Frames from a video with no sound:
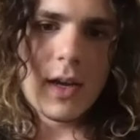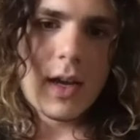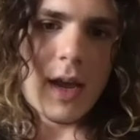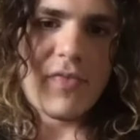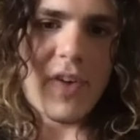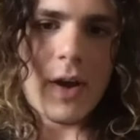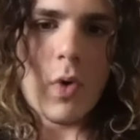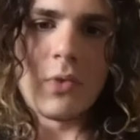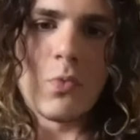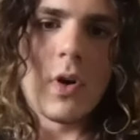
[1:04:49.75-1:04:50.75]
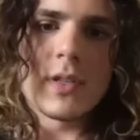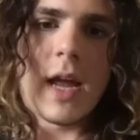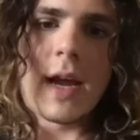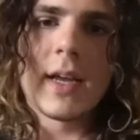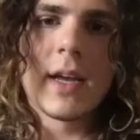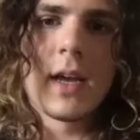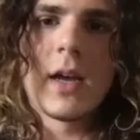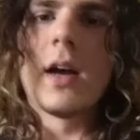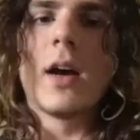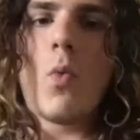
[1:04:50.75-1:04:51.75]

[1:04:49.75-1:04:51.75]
can find what it wants like uh,